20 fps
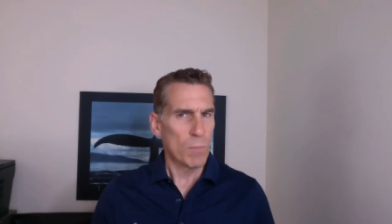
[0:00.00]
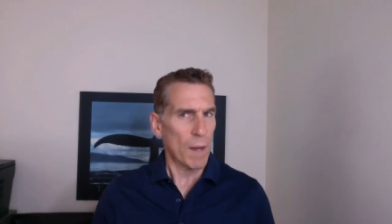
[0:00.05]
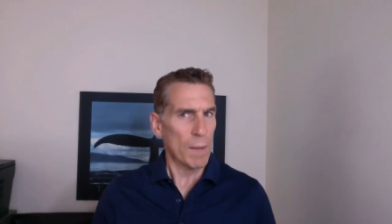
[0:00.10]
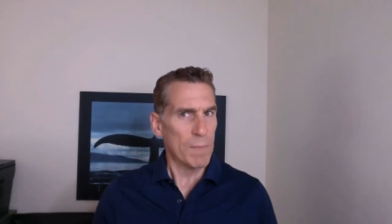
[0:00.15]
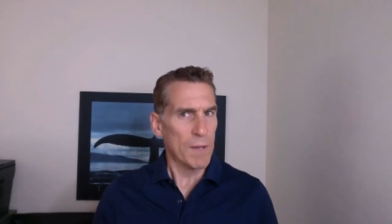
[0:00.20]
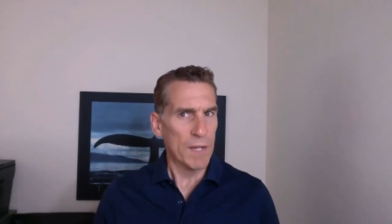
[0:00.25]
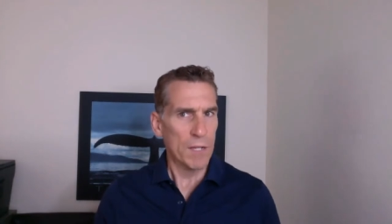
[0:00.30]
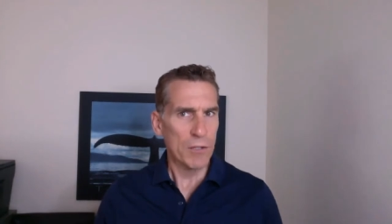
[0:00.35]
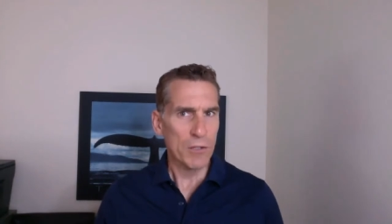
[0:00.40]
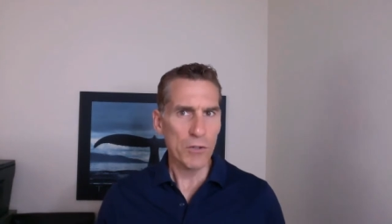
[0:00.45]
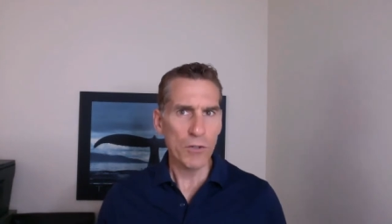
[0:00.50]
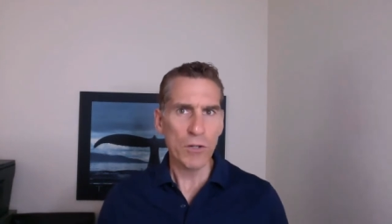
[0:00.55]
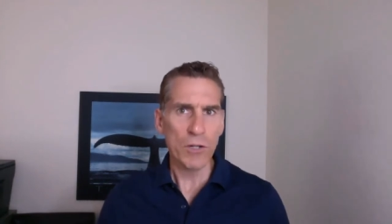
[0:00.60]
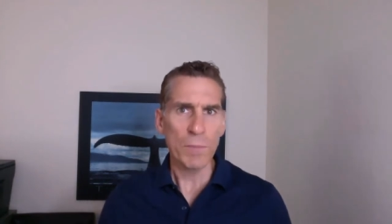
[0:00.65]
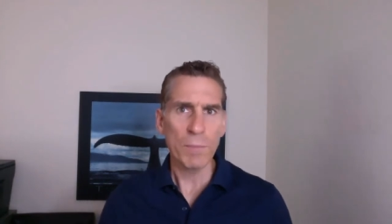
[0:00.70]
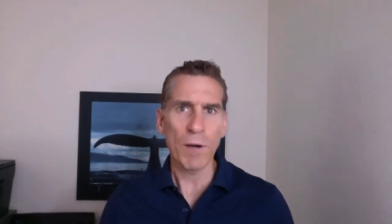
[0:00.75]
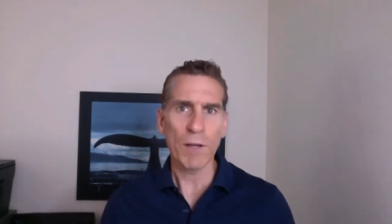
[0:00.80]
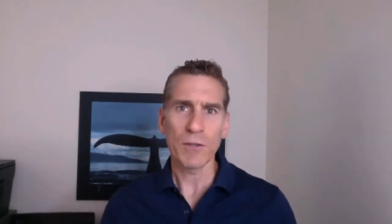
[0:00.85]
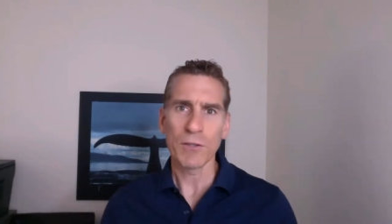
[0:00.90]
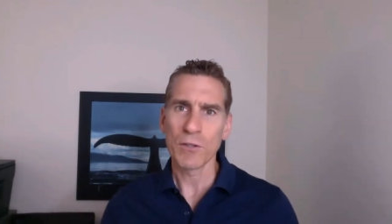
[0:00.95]
might be concerned
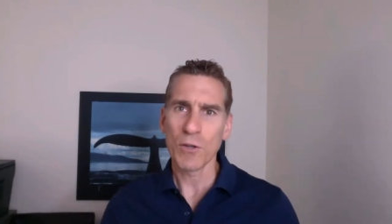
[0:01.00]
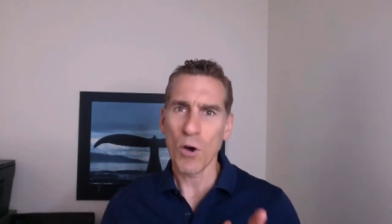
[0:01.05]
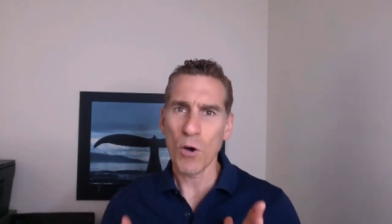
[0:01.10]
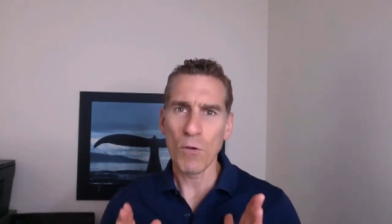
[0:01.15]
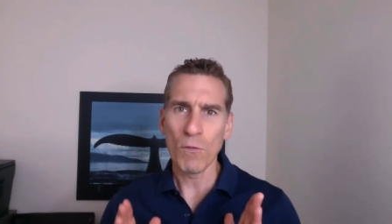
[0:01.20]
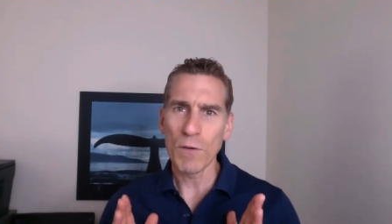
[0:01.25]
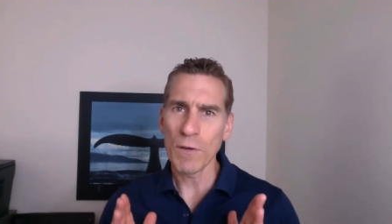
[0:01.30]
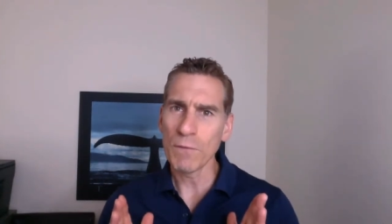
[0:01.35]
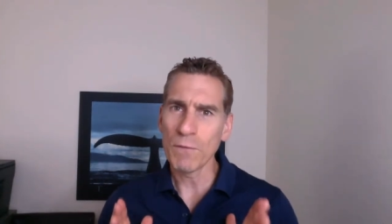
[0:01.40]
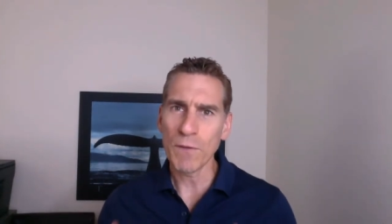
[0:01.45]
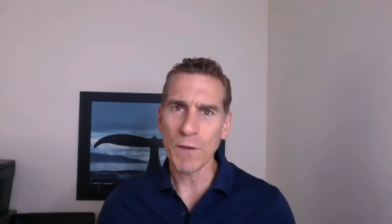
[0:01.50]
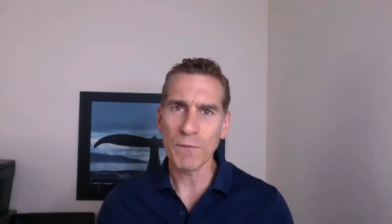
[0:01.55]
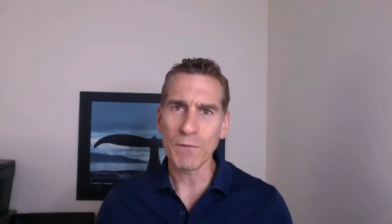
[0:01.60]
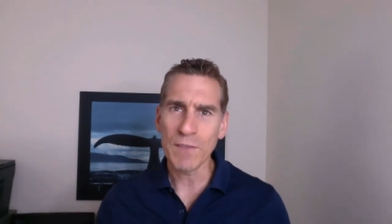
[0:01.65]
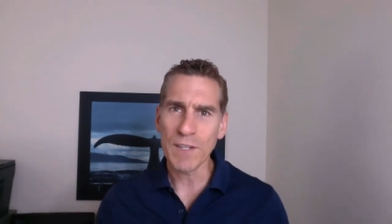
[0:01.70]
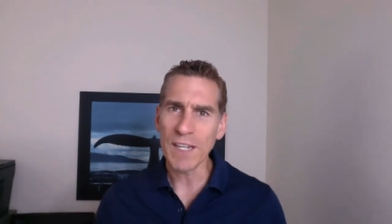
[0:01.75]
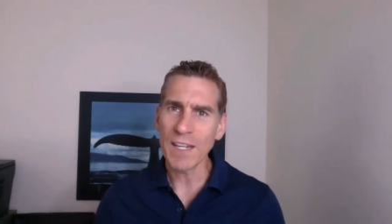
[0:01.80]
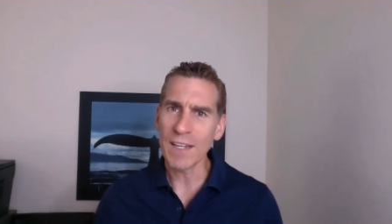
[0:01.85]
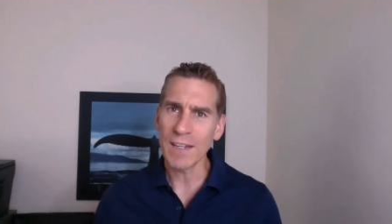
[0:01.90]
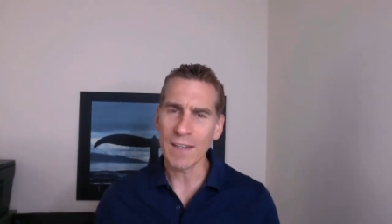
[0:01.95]
about COVID
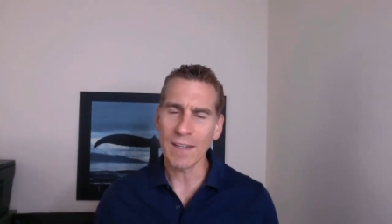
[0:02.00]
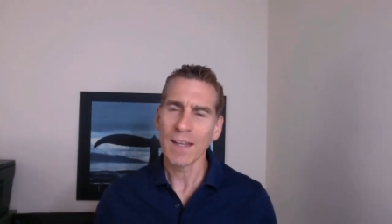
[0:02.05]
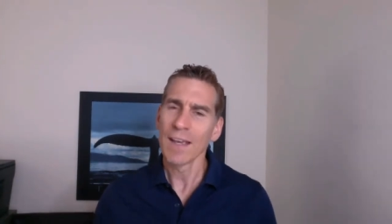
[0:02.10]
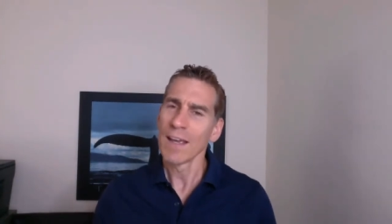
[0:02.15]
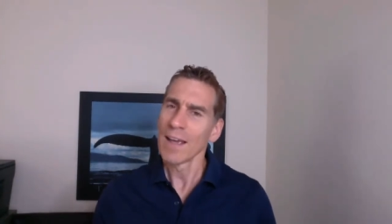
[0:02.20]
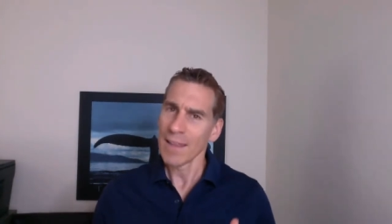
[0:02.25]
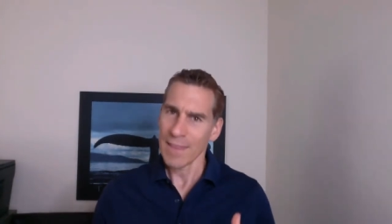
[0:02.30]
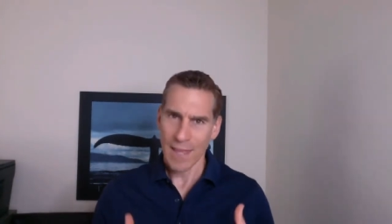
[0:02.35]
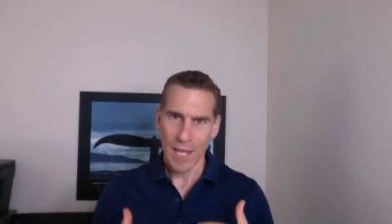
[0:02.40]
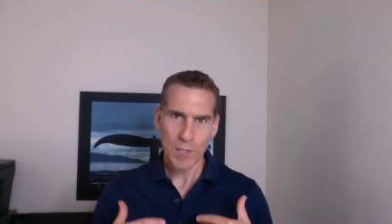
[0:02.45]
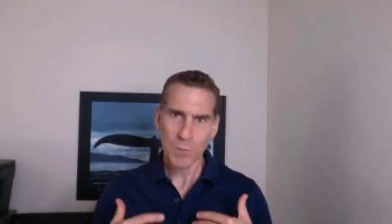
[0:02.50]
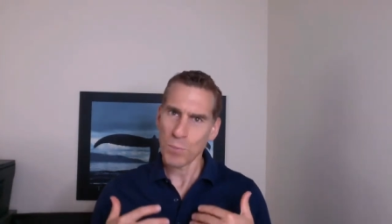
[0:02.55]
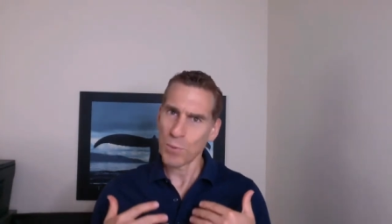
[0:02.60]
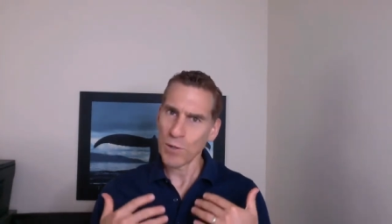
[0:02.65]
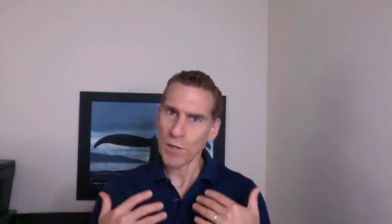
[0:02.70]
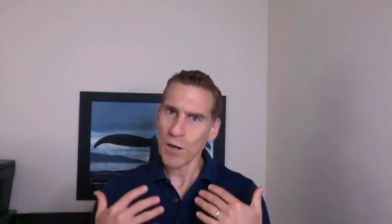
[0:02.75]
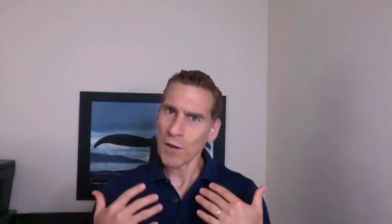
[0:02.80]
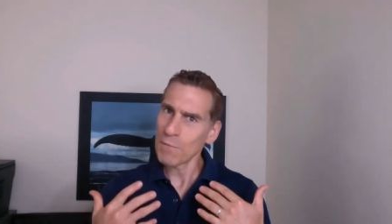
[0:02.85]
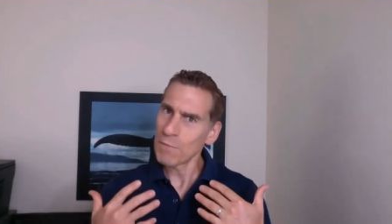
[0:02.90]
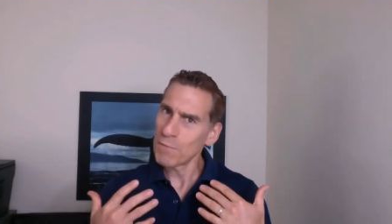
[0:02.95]
15, that's putting
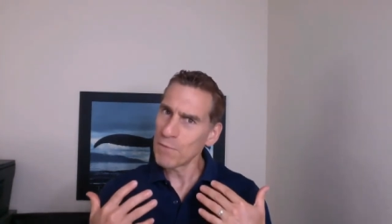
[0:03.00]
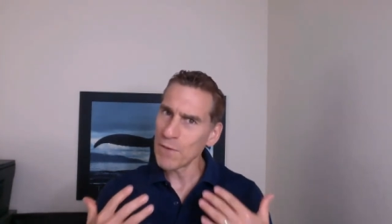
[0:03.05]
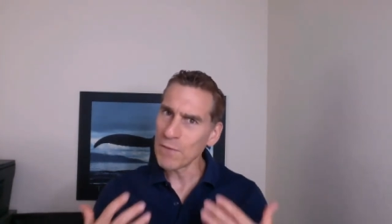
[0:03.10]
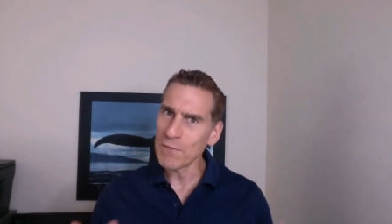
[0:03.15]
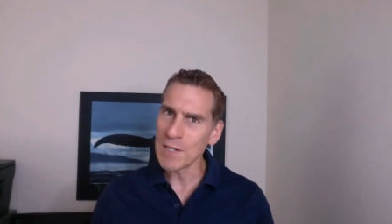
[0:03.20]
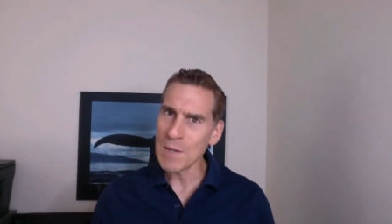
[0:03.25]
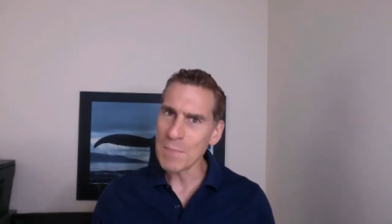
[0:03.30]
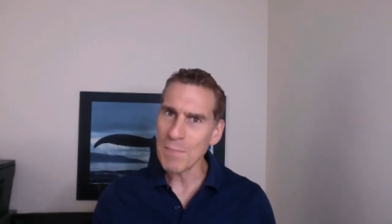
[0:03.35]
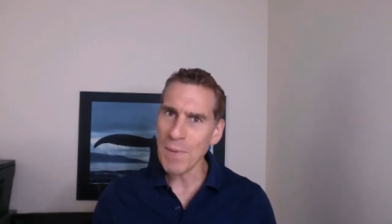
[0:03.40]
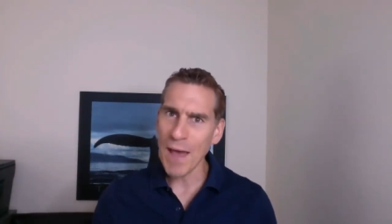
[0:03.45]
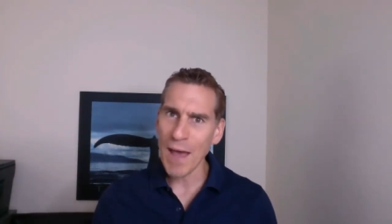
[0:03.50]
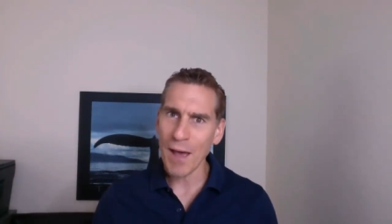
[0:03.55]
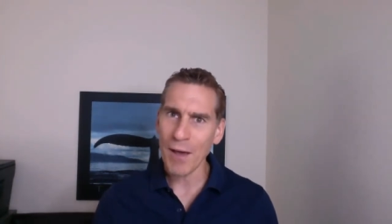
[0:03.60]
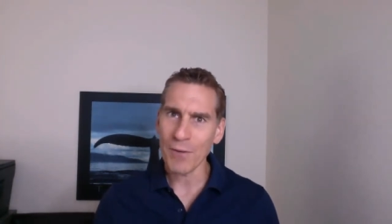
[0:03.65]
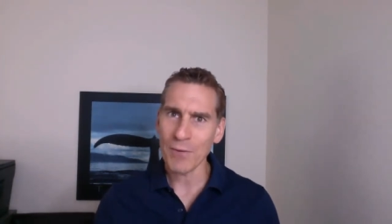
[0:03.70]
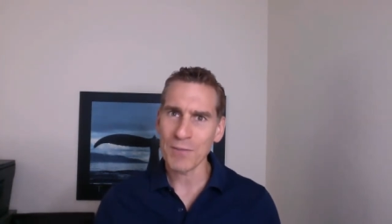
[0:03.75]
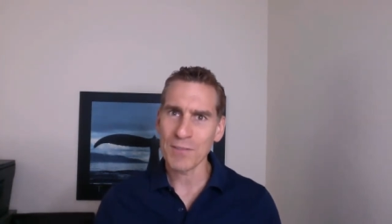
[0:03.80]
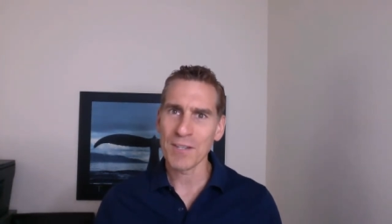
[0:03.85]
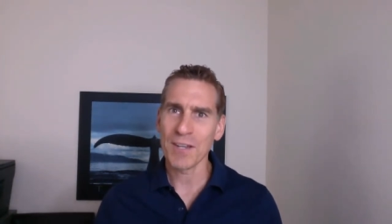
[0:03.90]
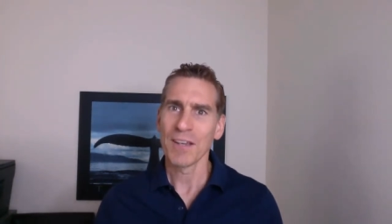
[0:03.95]
on 15
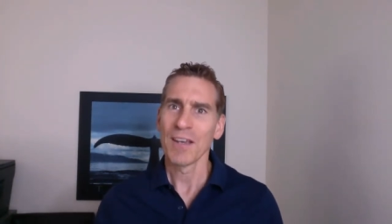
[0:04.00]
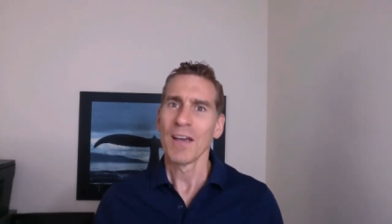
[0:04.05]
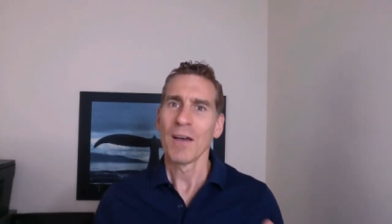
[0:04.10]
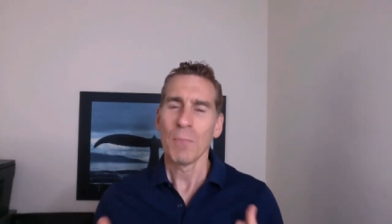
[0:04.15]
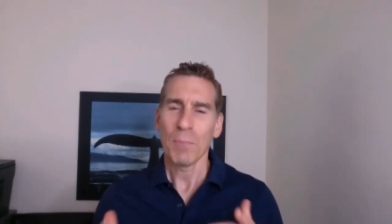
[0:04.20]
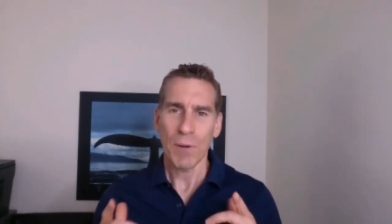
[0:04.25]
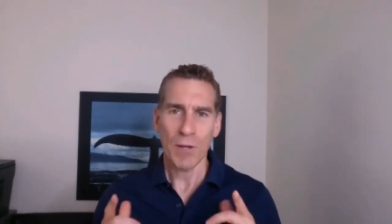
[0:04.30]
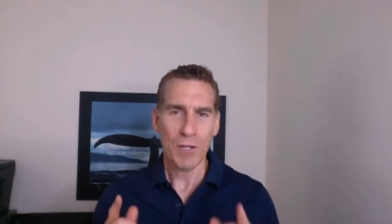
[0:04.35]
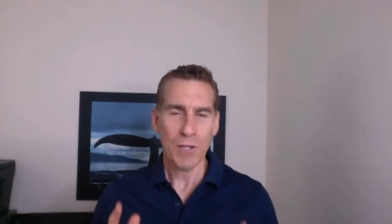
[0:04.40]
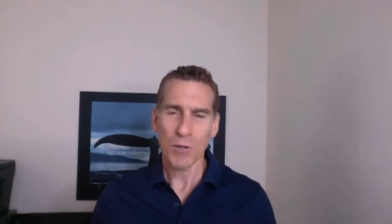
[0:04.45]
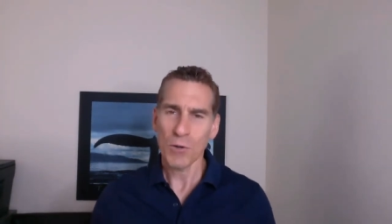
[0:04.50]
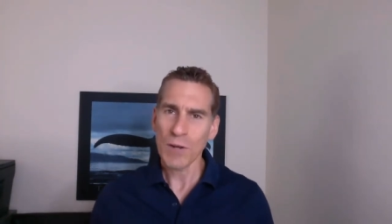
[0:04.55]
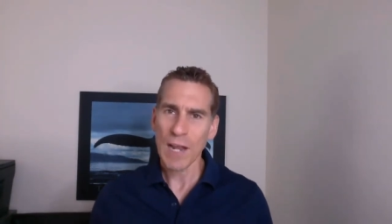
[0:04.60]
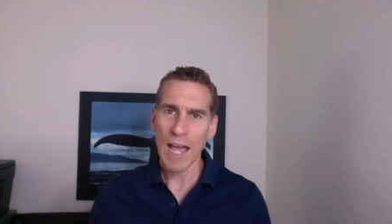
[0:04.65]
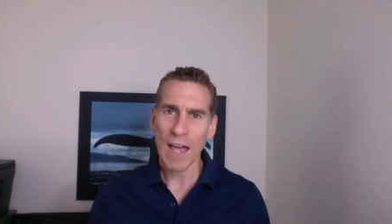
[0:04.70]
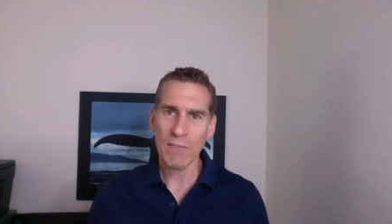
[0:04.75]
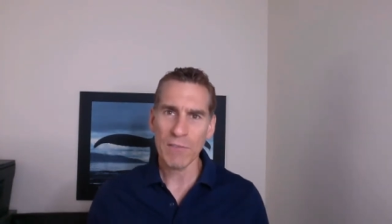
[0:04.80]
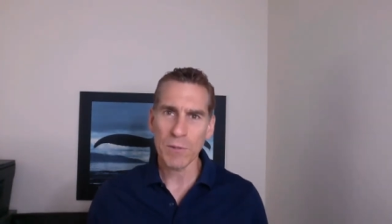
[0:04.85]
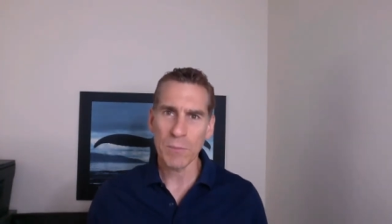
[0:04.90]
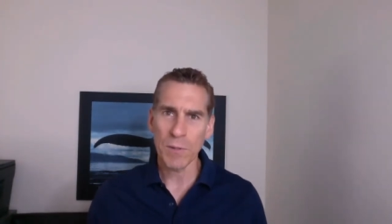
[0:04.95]
pounds, but you don't
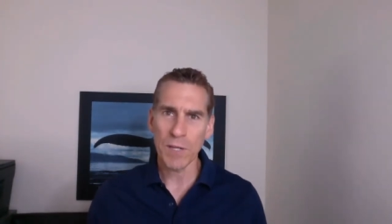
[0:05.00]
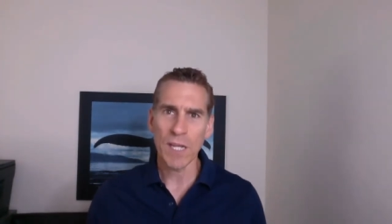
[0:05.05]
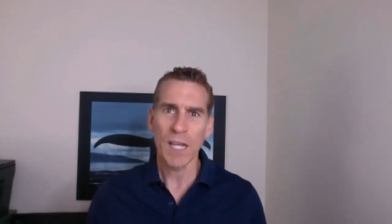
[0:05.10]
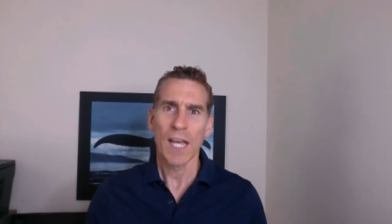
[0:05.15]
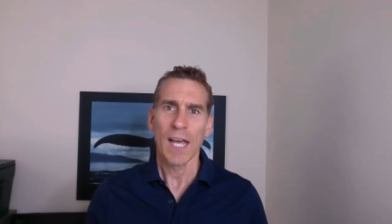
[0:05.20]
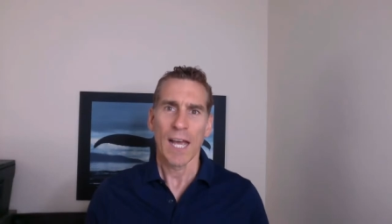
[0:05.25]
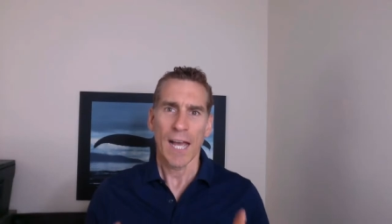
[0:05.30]
have to be.